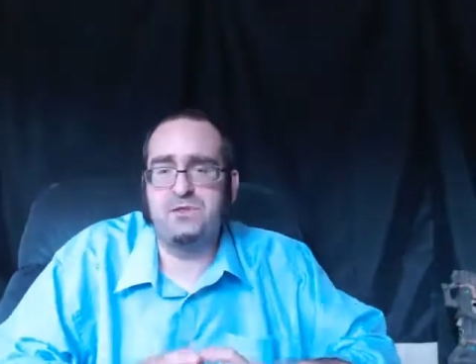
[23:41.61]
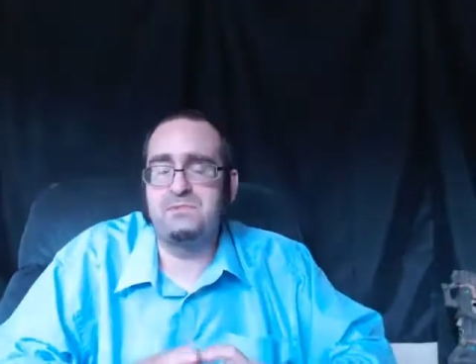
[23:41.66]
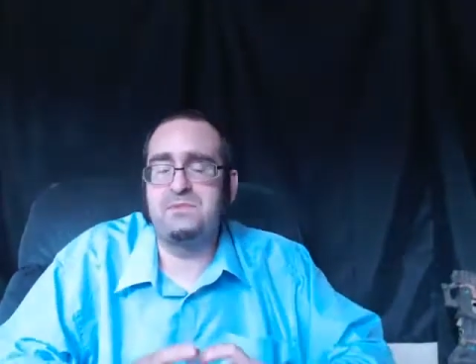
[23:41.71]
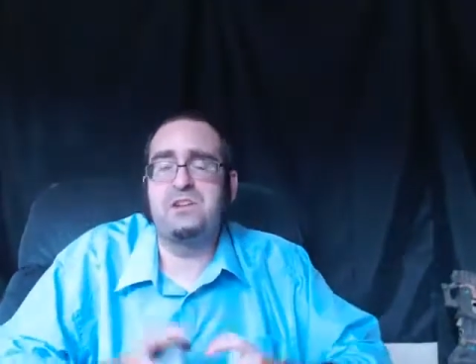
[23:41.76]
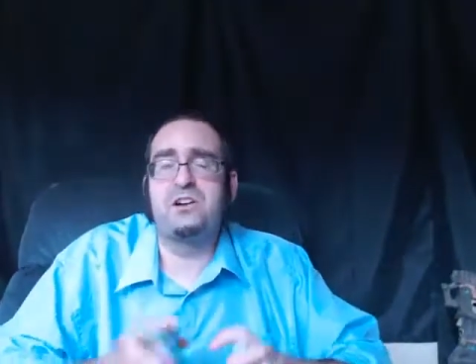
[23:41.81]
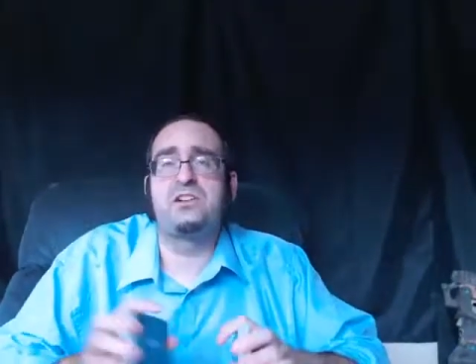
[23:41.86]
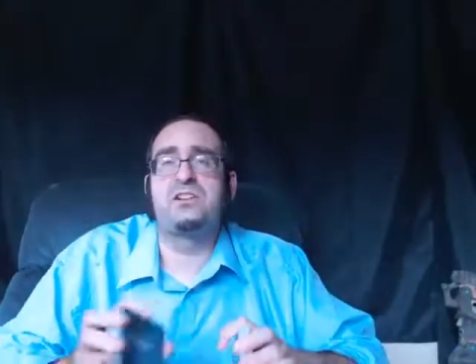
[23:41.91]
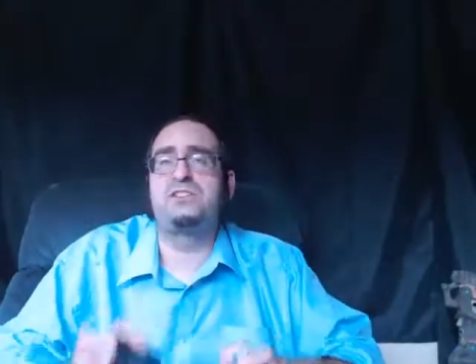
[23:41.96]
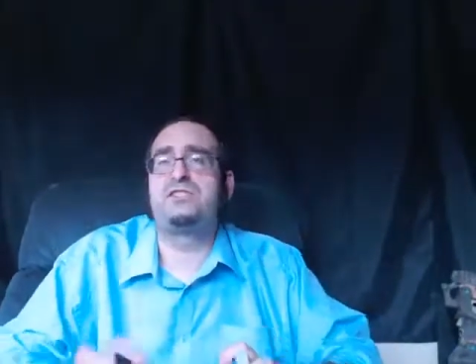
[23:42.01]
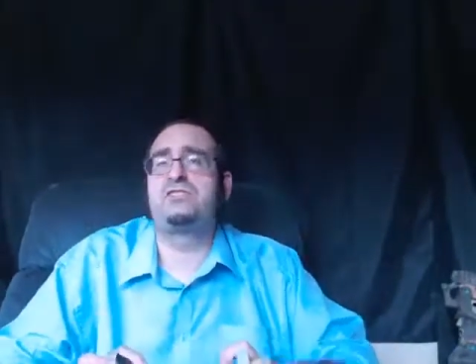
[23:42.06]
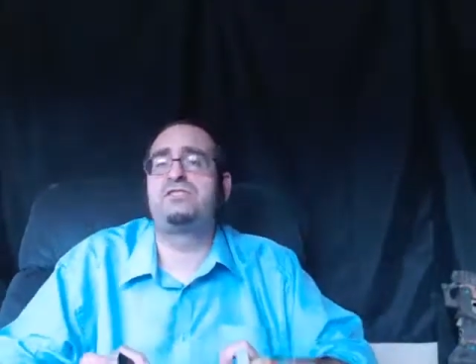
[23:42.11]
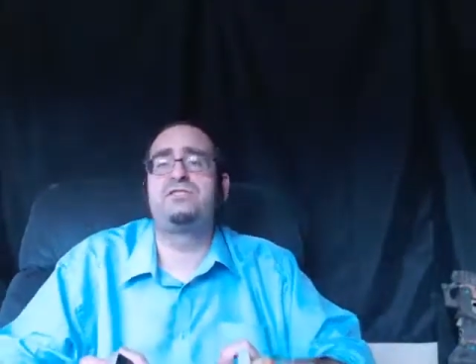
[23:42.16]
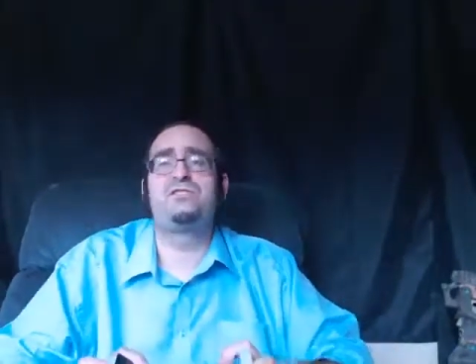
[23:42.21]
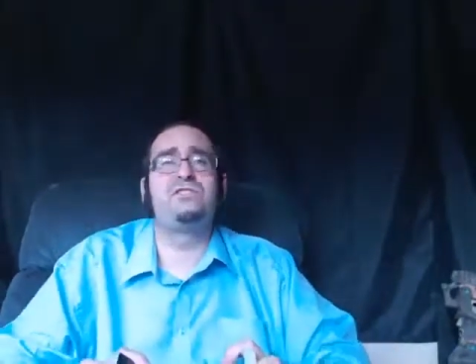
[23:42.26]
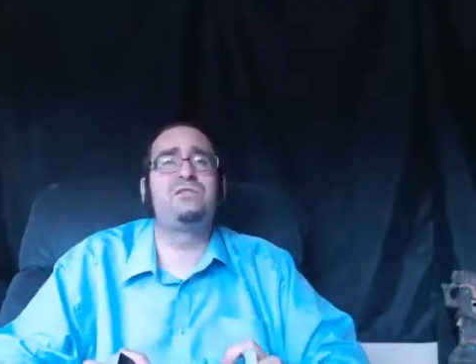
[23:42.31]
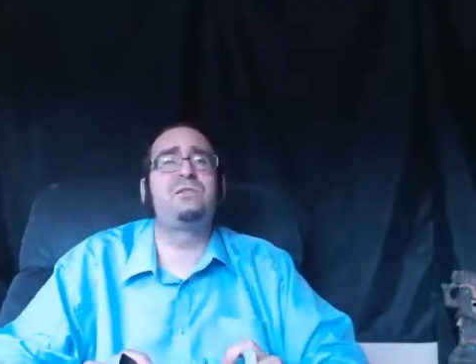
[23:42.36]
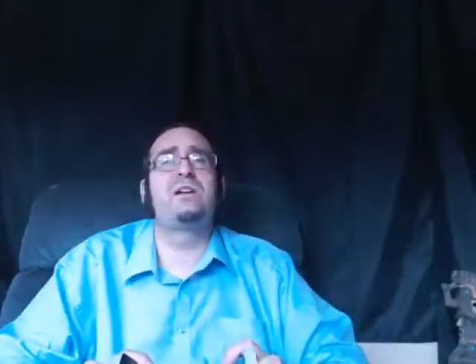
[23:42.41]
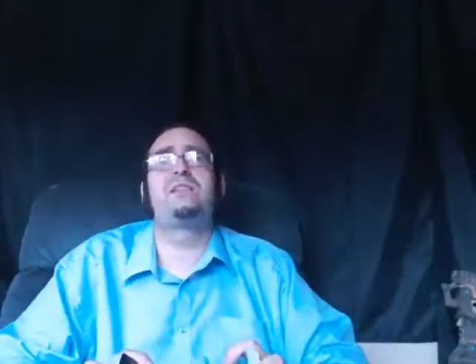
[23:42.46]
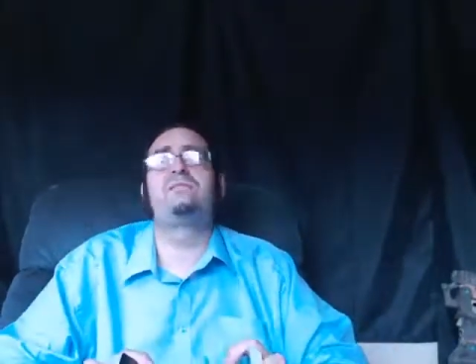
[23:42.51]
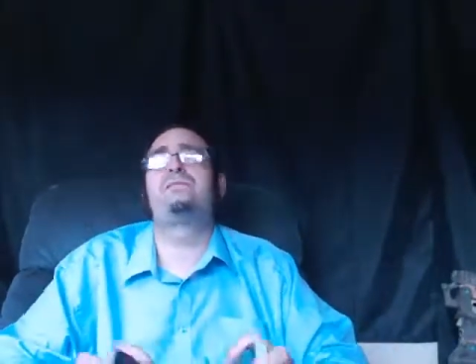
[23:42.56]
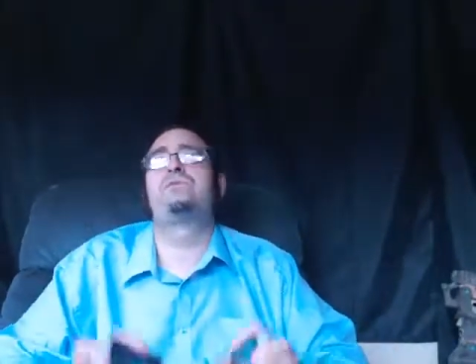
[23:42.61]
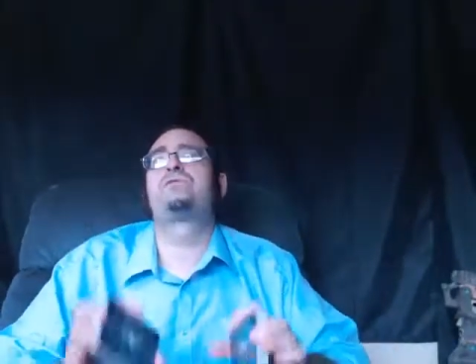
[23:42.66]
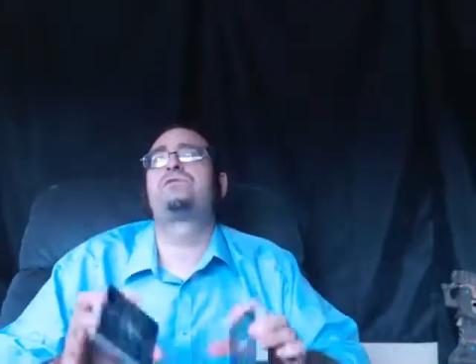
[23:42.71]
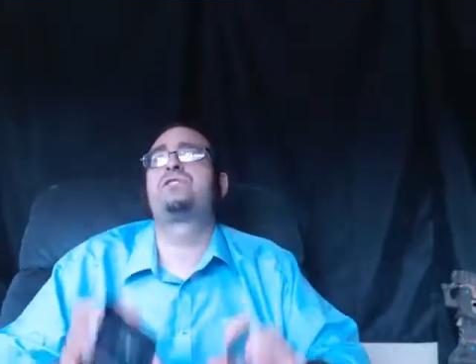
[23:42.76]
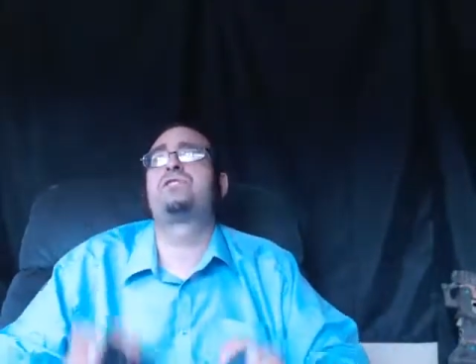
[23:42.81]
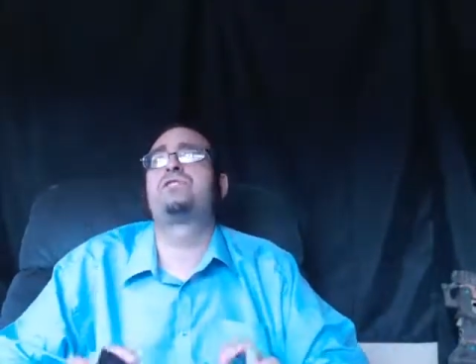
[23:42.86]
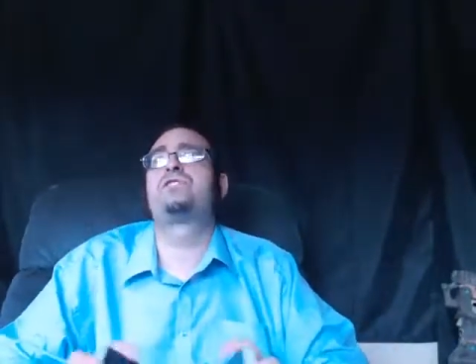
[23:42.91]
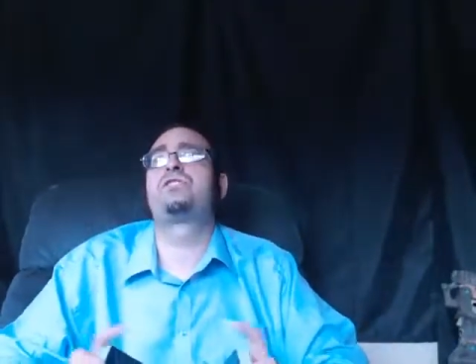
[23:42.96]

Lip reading: to be honest. You do not force the